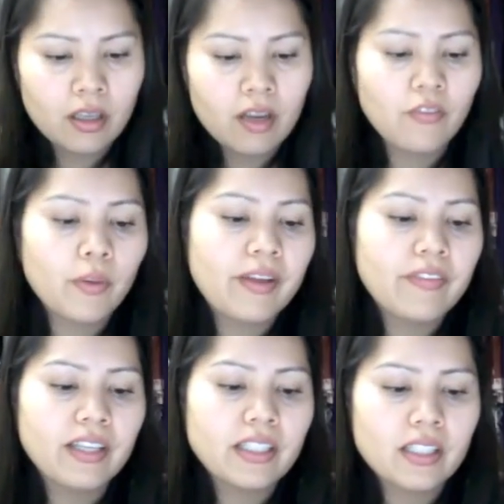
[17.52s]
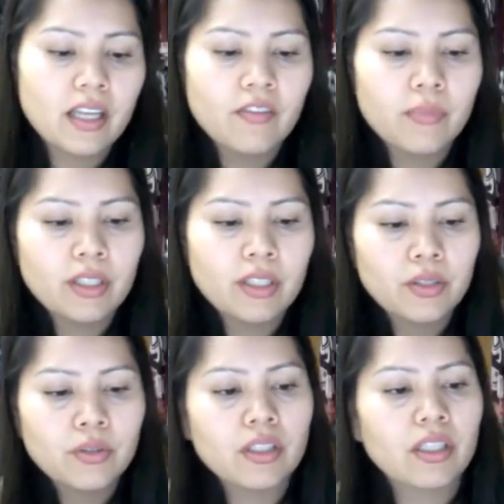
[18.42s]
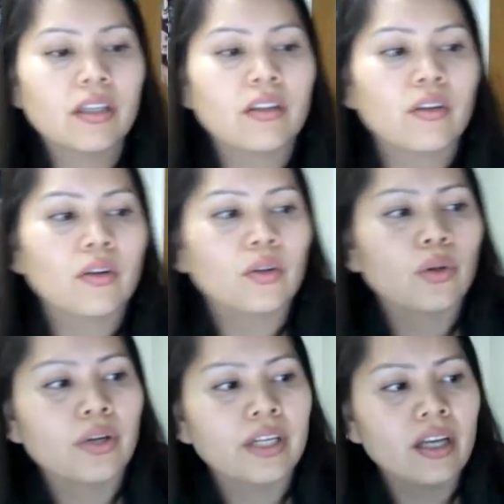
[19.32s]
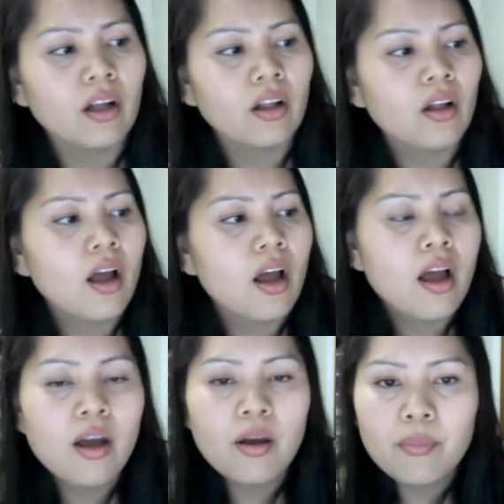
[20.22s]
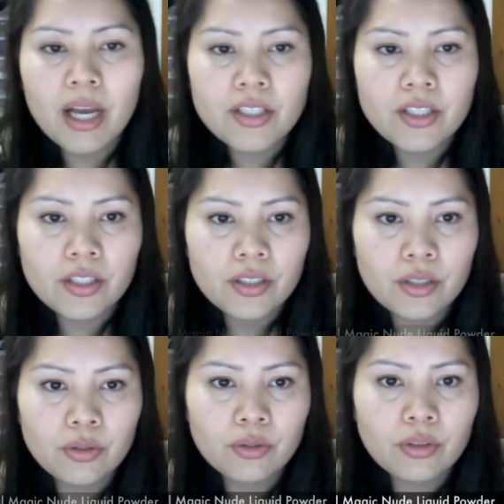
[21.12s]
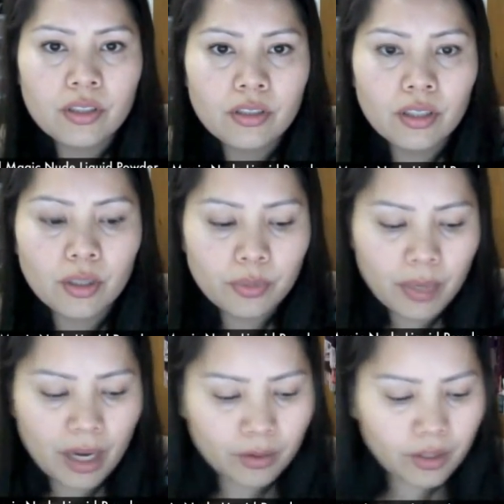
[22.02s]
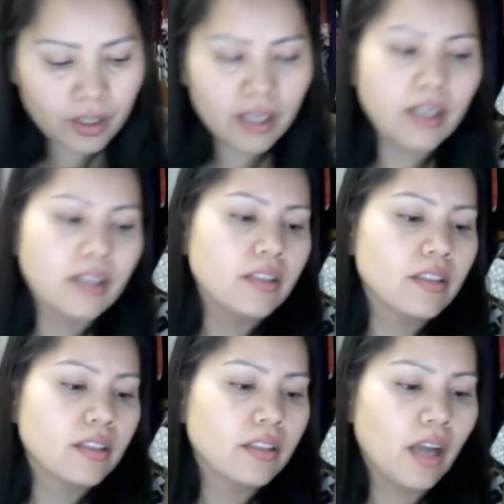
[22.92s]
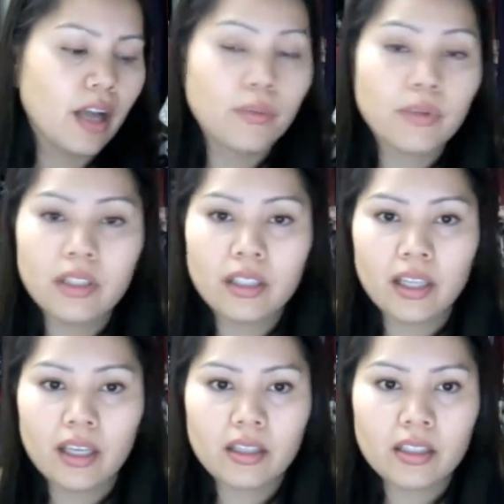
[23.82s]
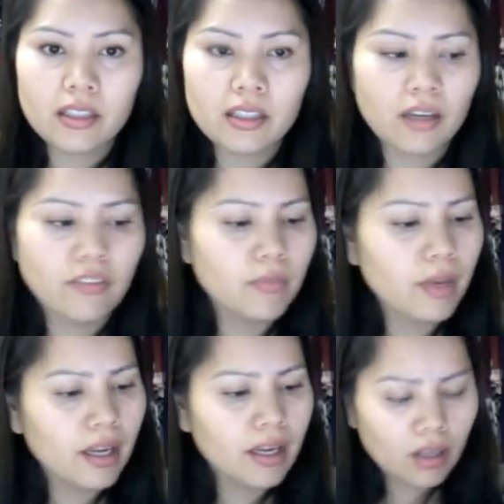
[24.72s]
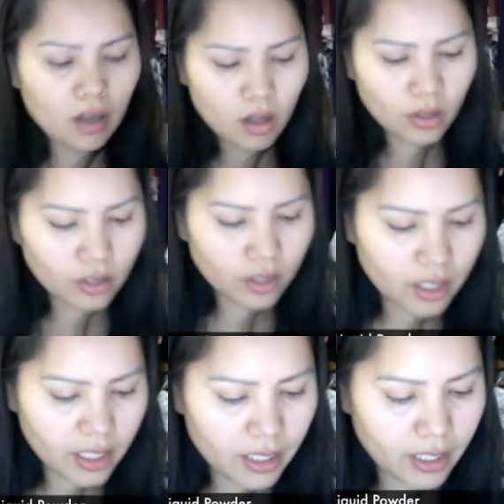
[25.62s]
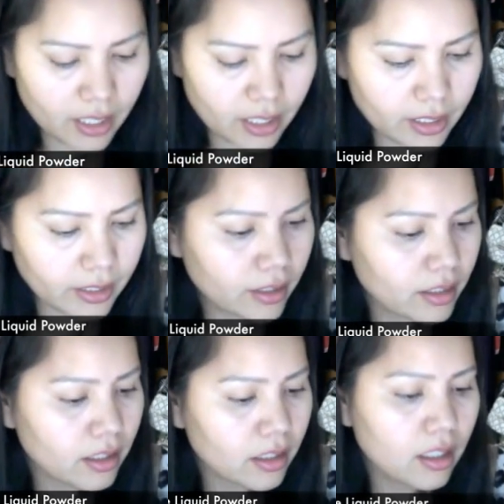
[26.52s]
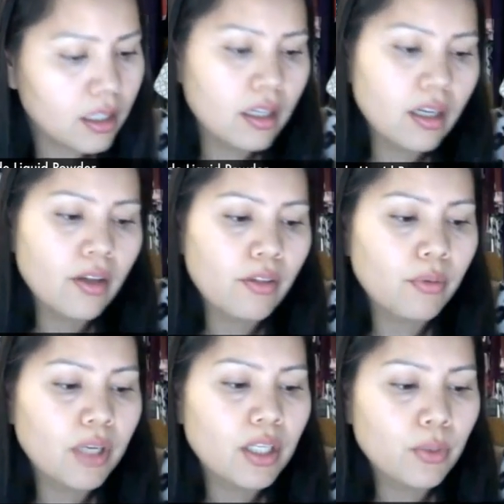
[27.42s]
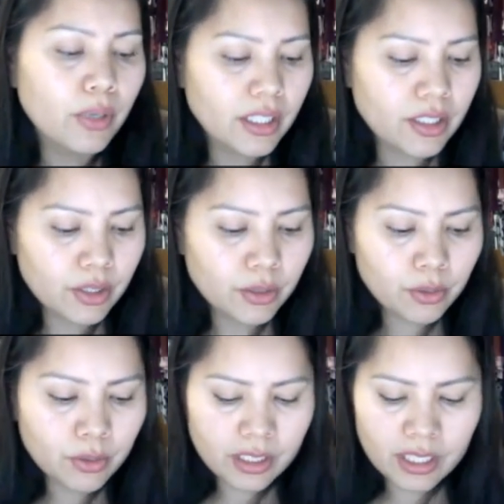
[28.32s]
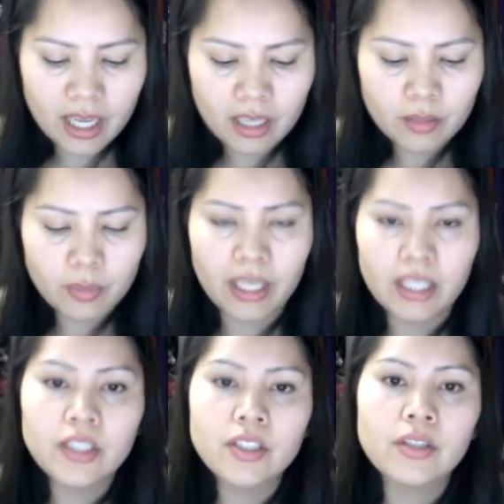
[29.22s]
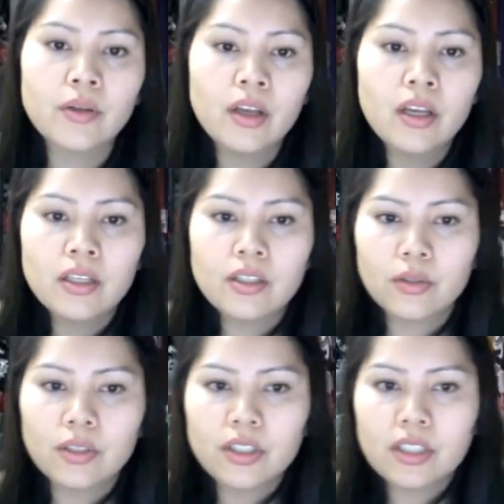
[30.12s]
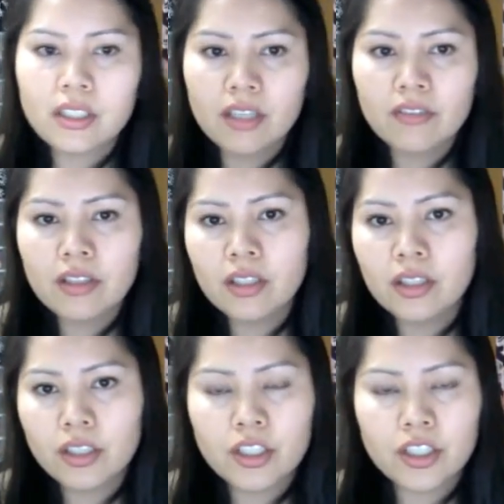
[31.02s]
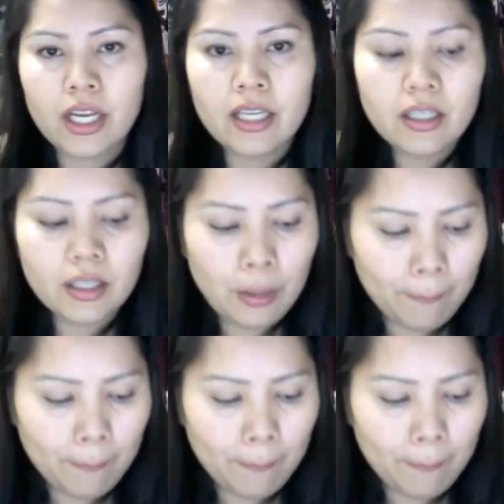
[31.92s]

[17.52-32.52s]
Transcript: For my face, I've been using the L'Oreal Magic Nude liquid powder, and I really like this stuff. My color is 322 Sand Beige. So you just give it a good shake.